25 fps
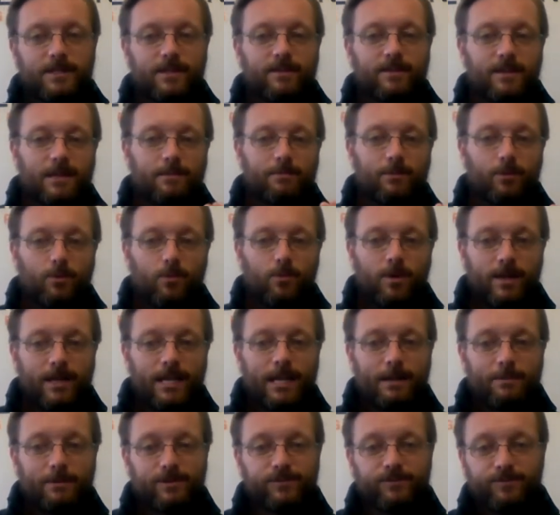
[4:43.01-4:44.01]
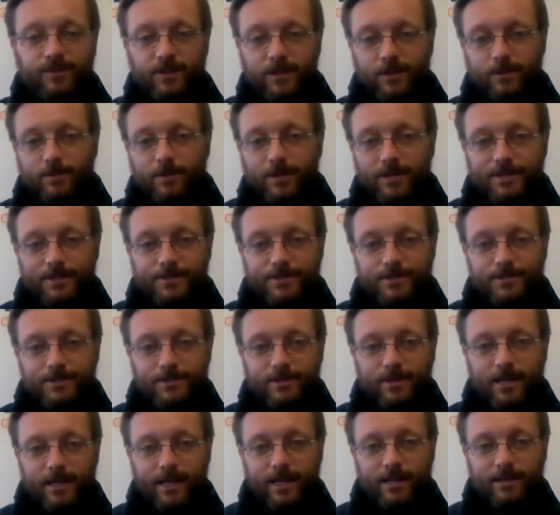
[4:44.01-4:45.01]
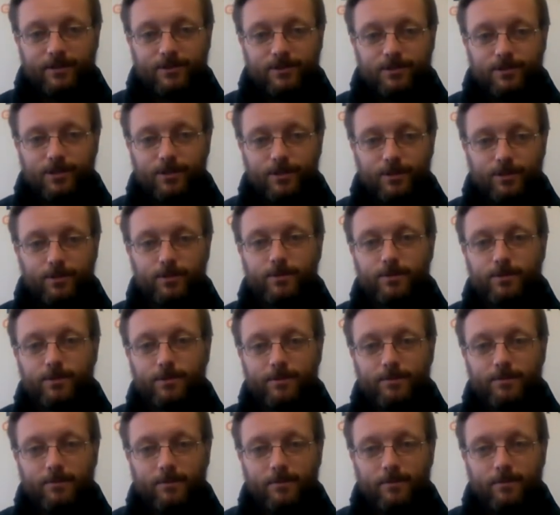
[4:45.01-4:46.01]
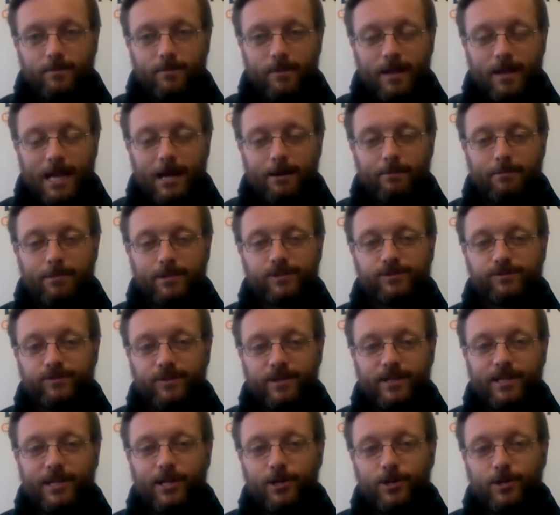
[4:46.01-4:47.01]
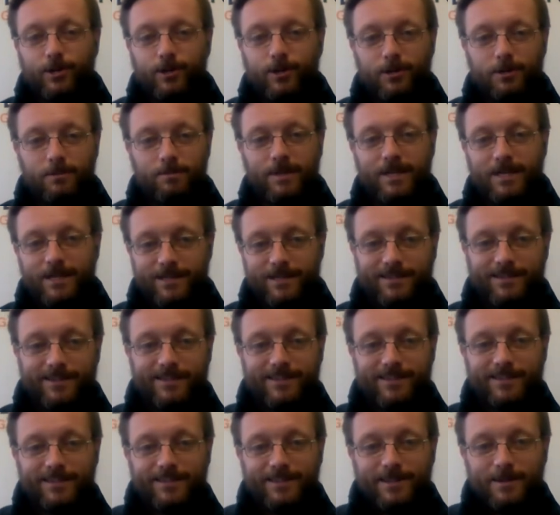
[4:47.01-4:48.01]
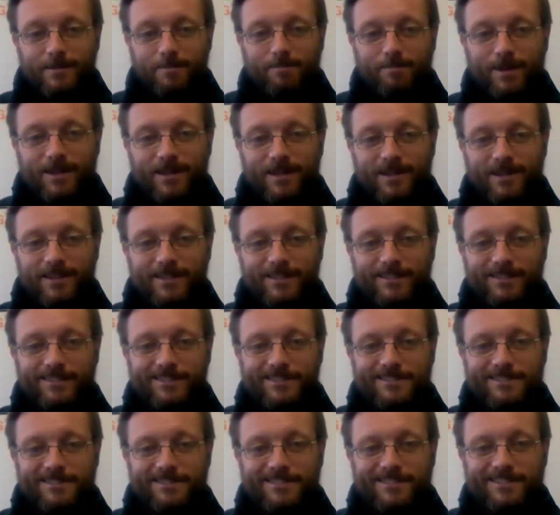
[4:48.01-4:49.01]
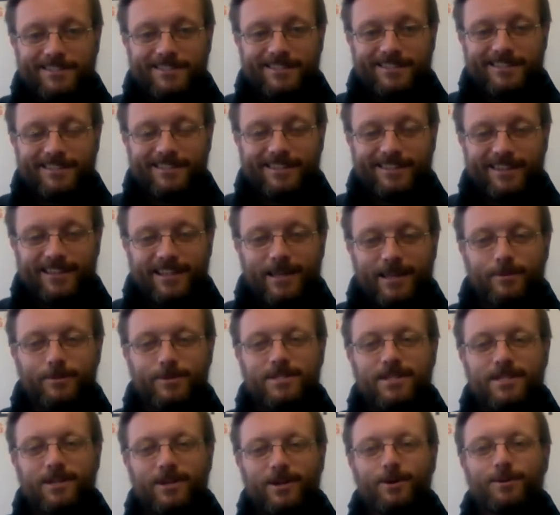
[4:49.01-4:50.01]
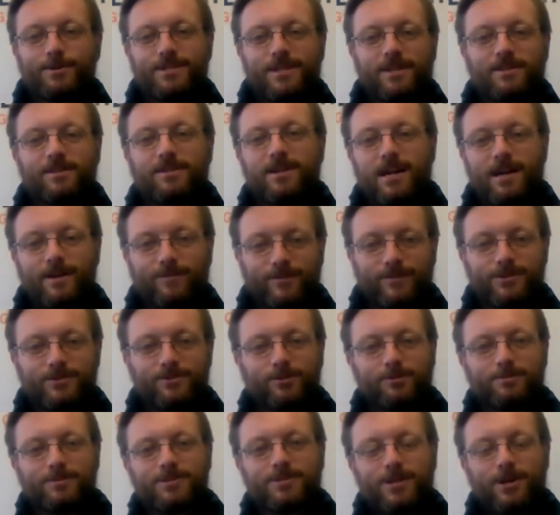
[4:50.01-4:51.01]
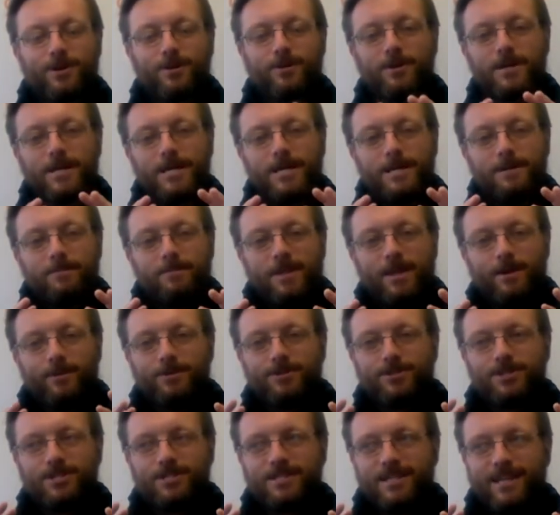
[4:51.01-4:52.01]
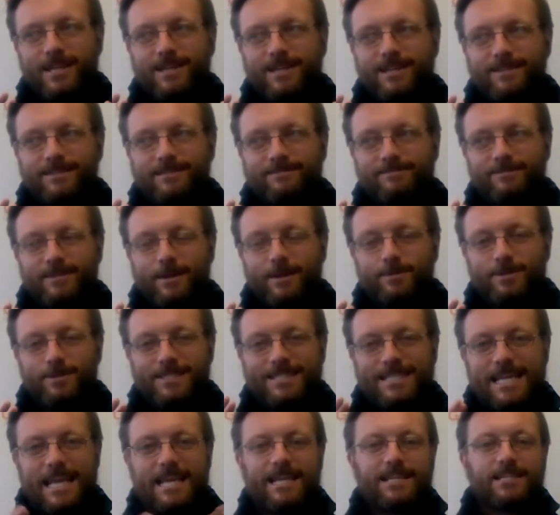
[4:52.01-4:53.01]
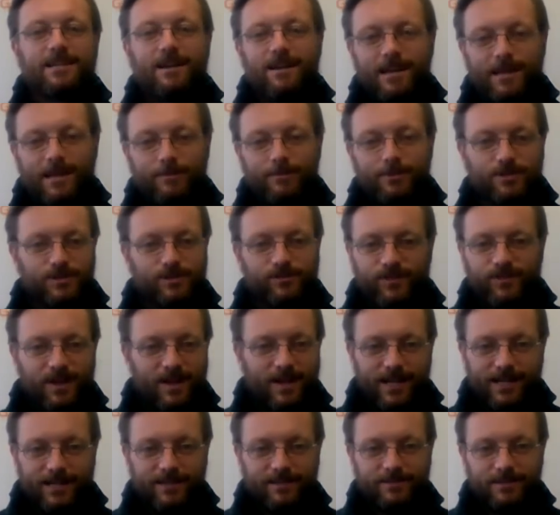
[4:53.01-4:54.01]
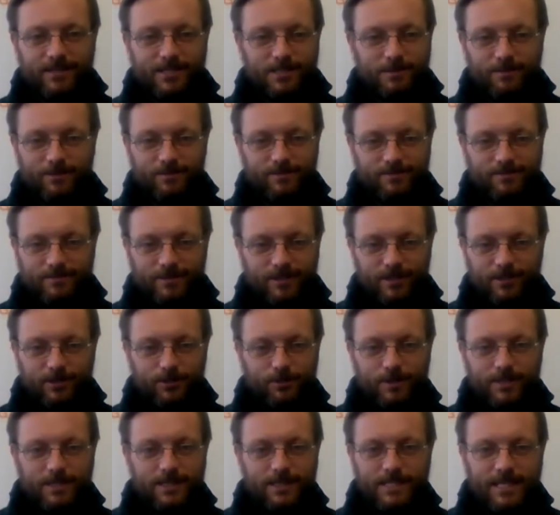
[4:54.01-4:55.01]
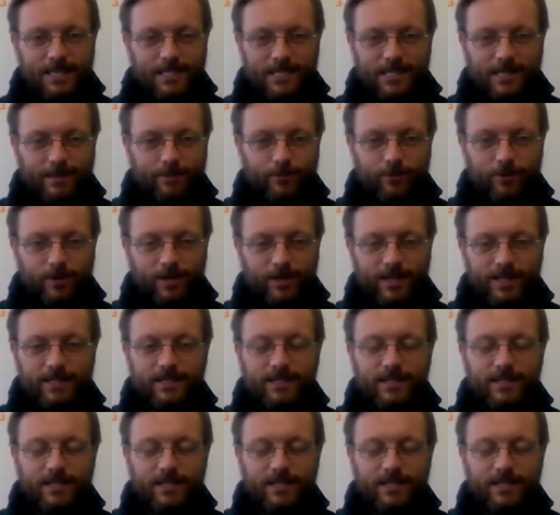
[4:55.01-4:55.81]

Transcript: I thought about, one, how much fun it was, and two, how much fun it could be, because like it was in a hotel conference room, so it was just like, it was daytime, which is fine because you can do it in the daytime or night.